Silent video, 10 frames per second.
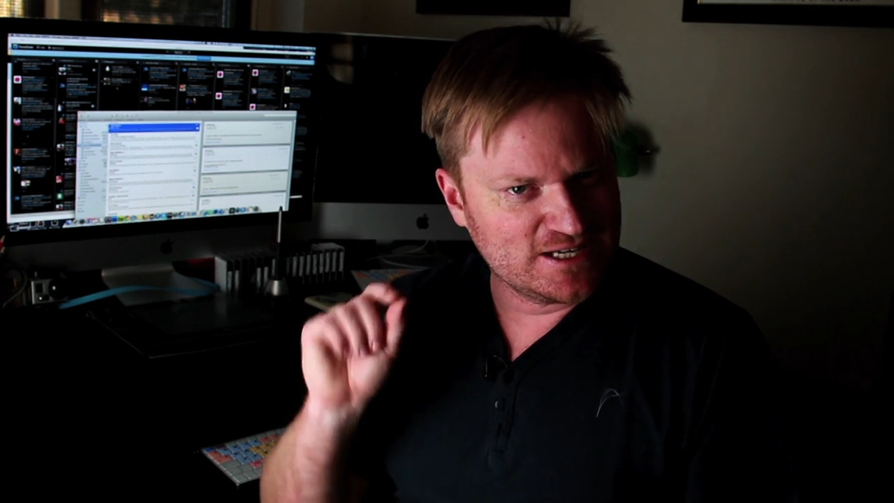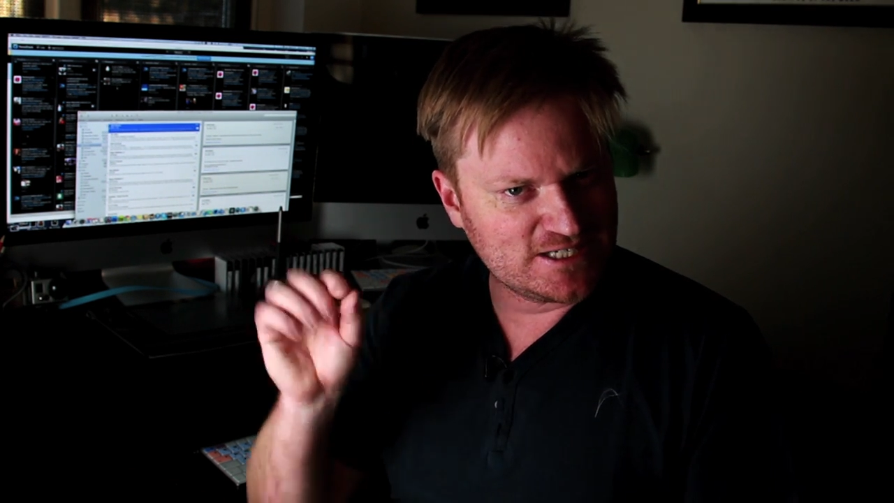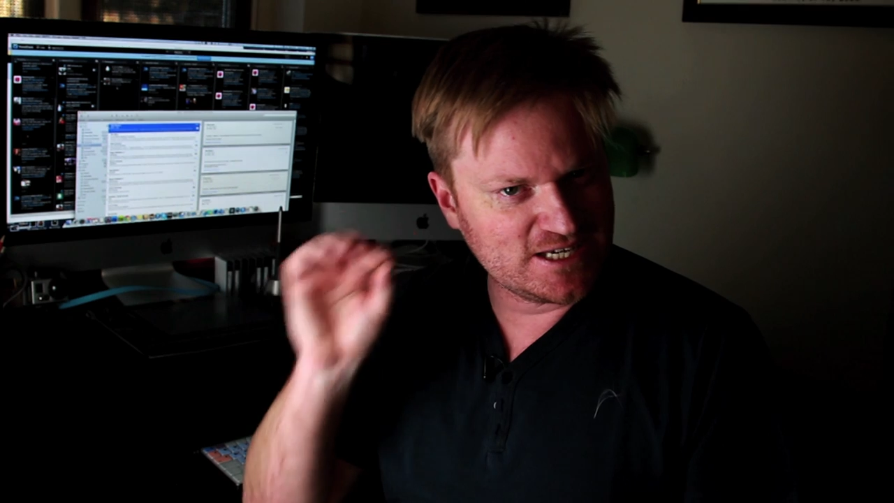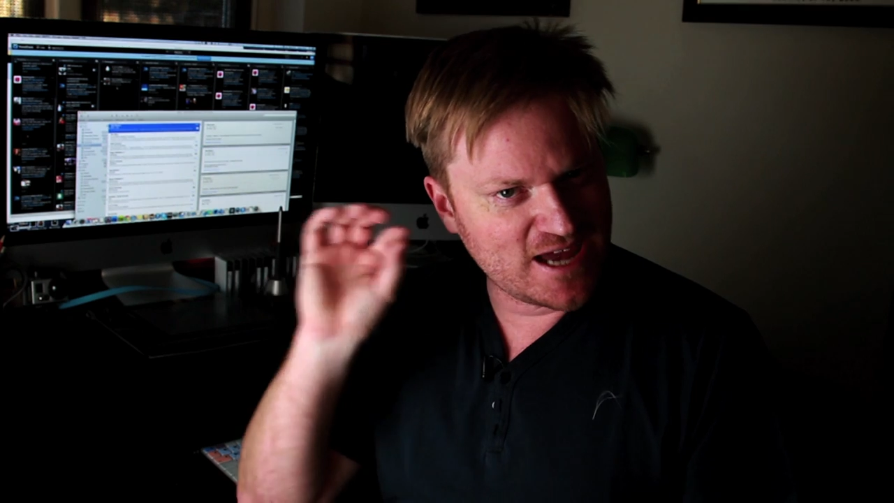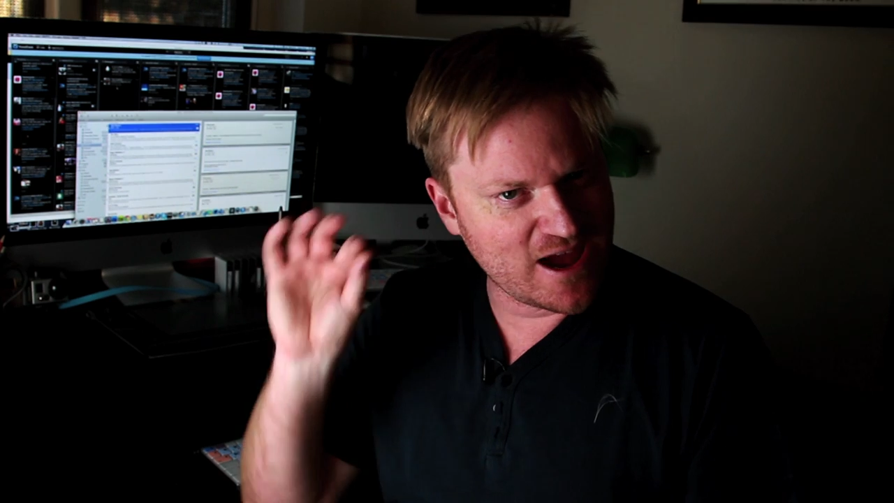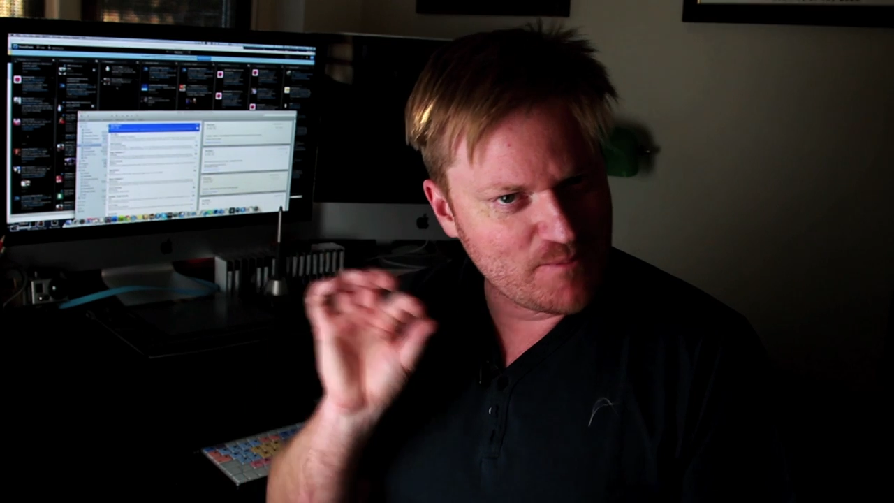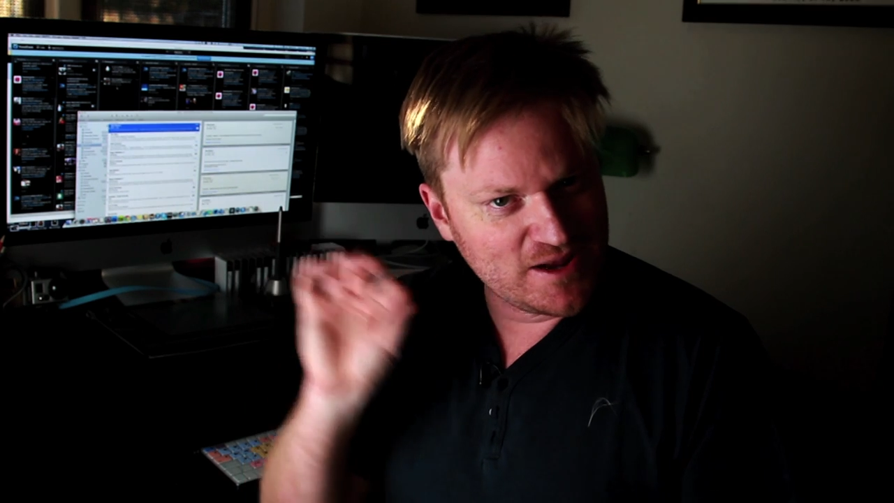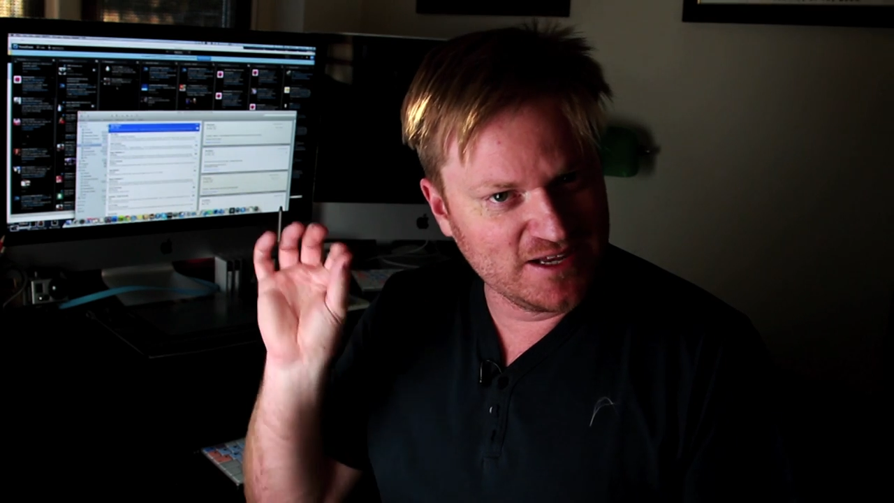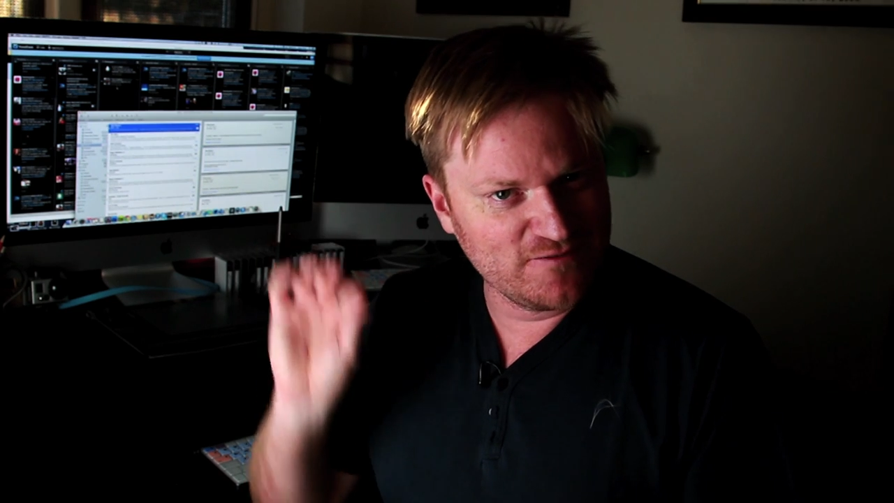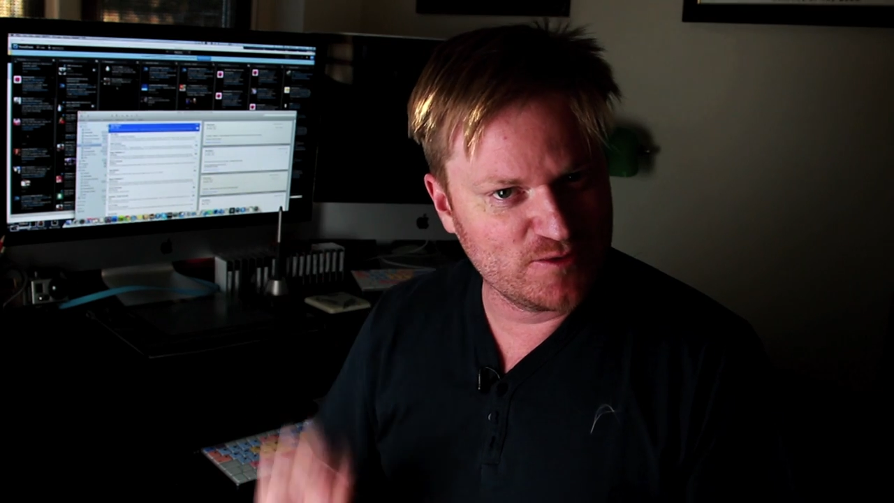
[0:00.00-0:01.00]
see how
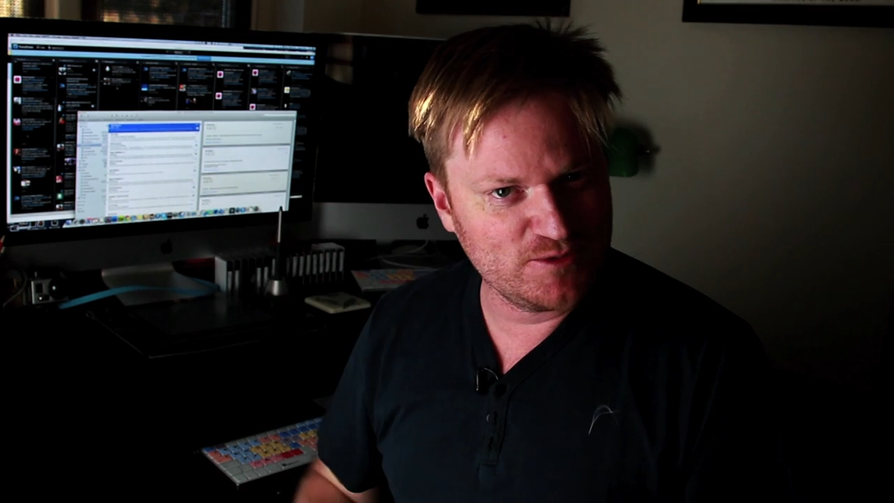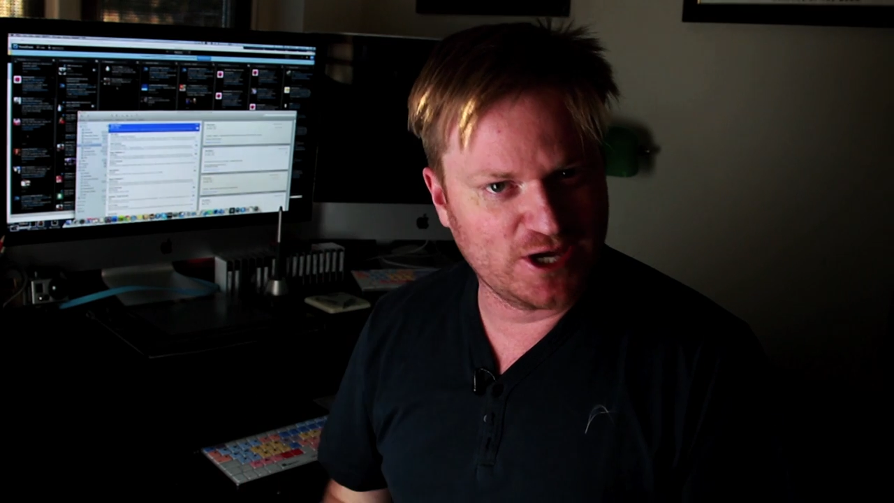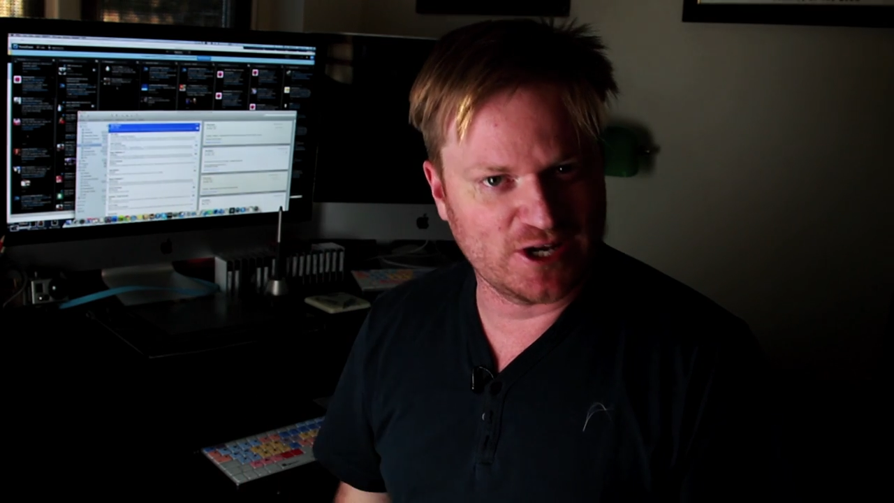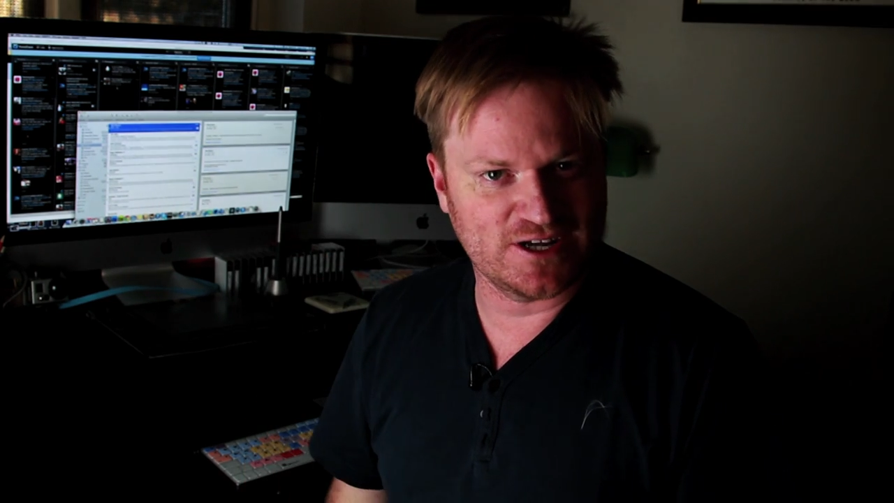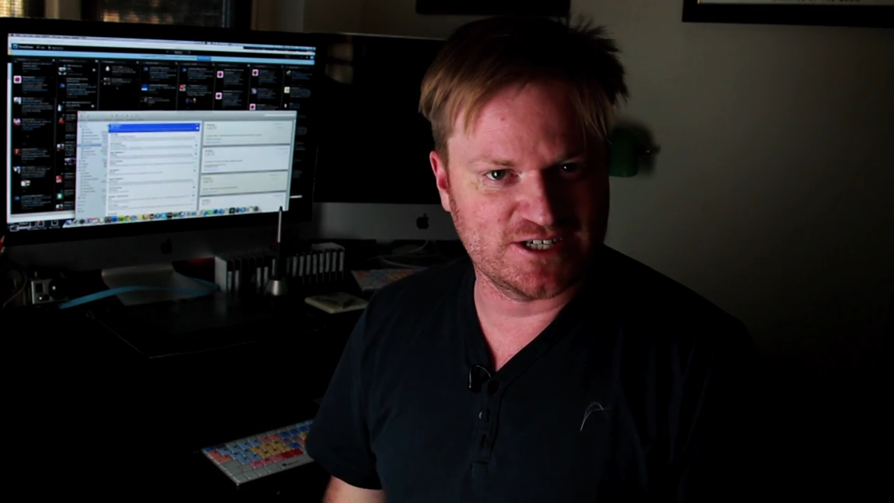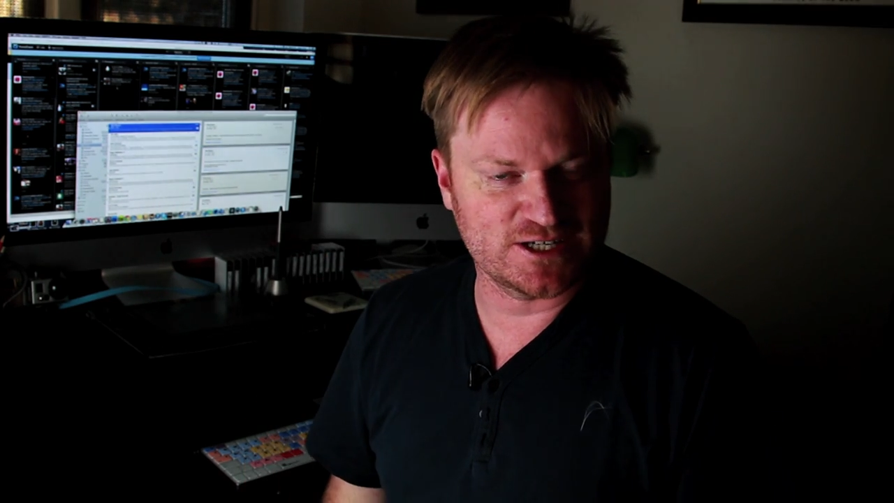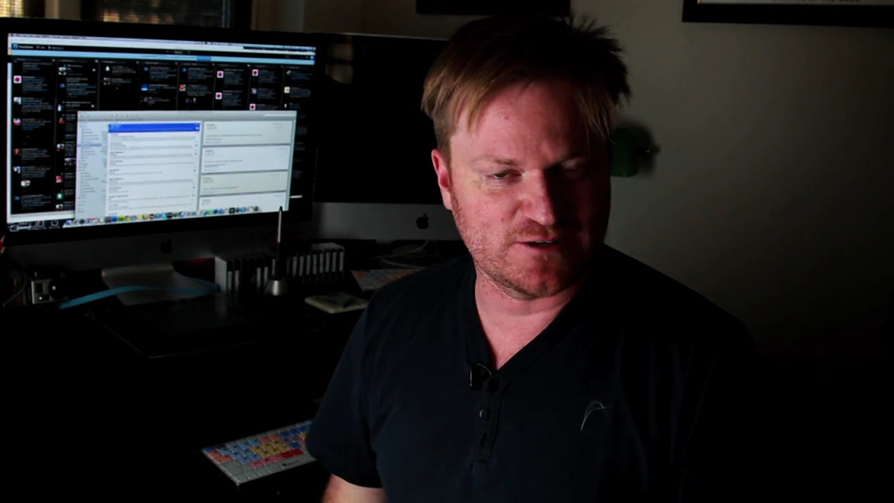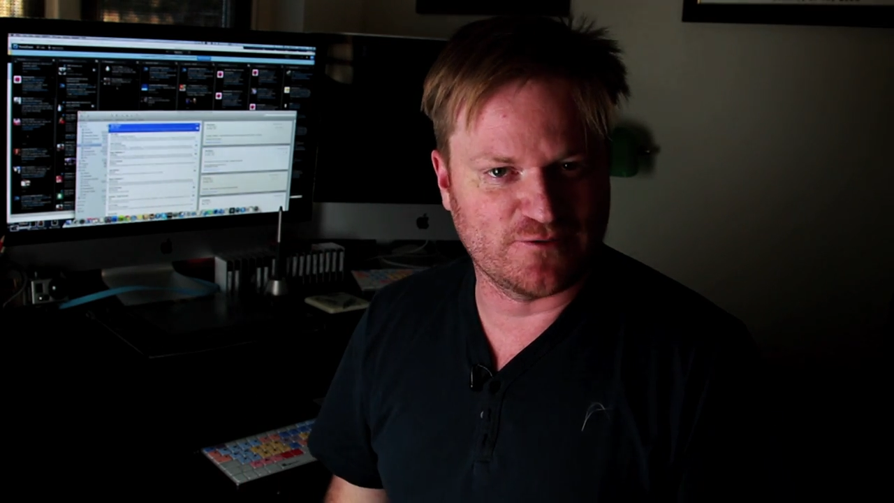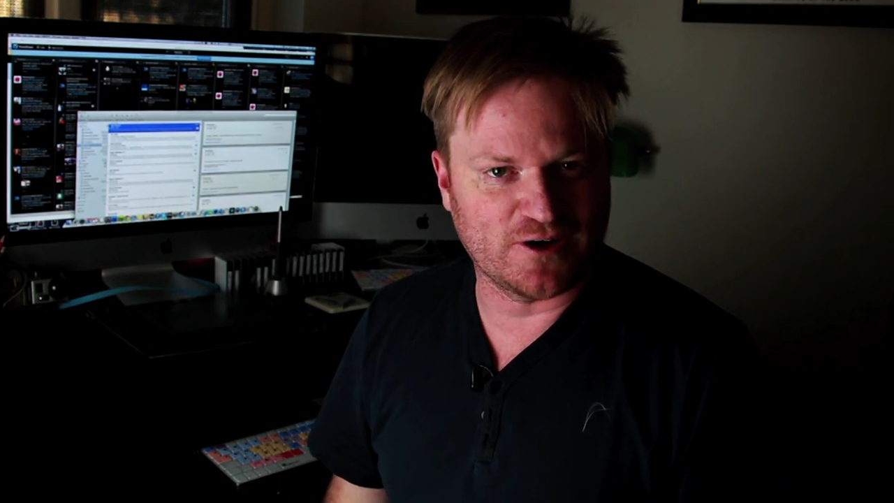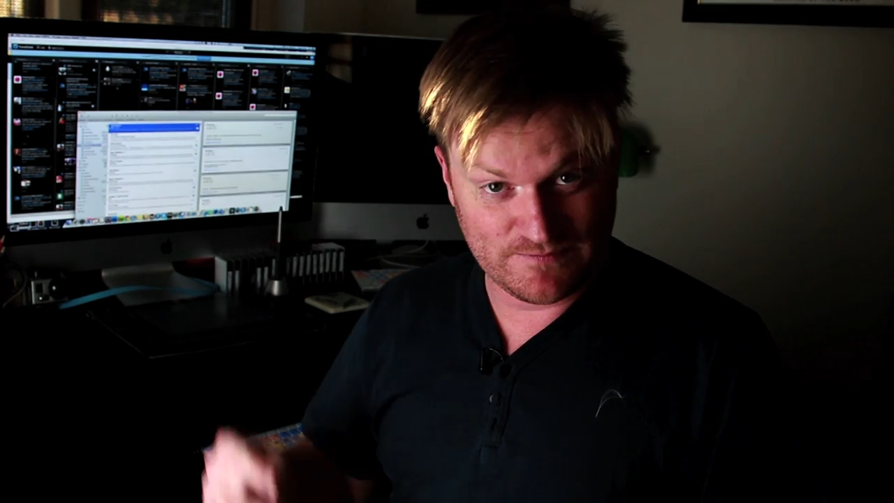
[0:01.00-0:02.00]
many of them you can
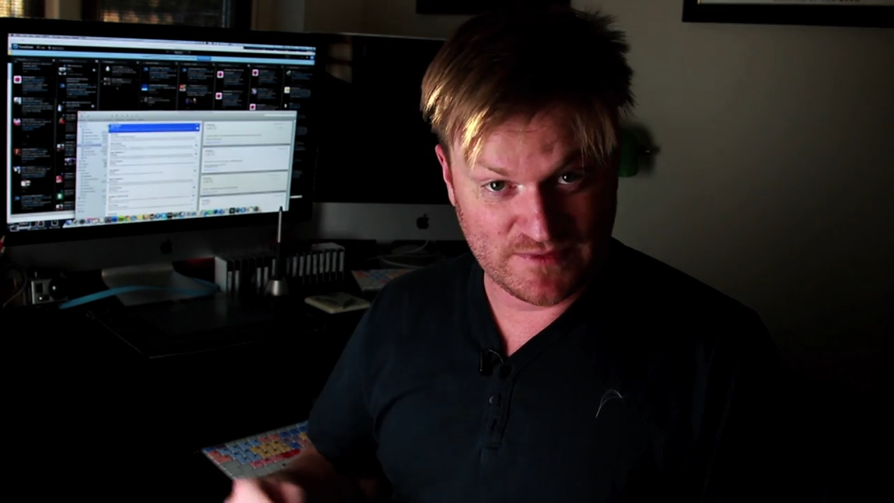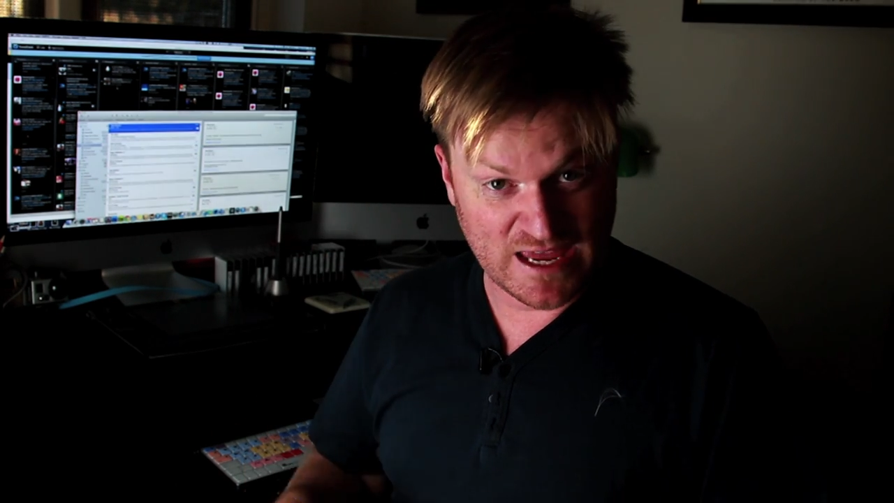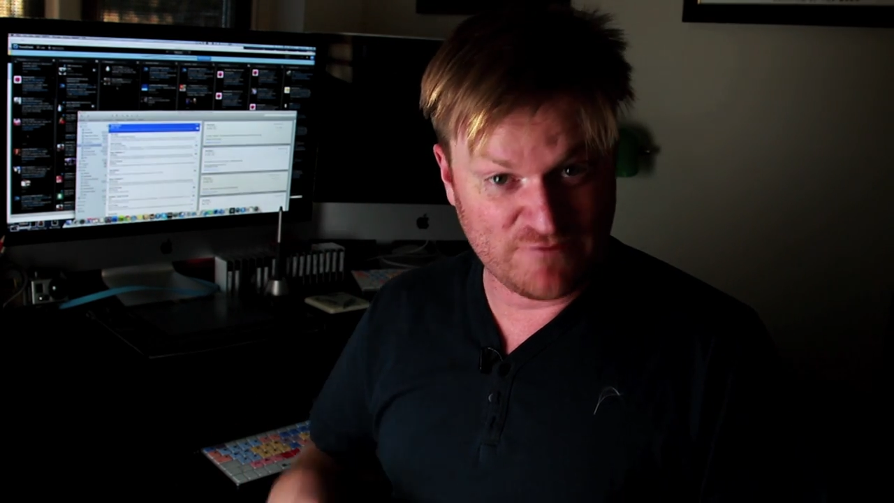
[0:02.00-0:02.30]
identify.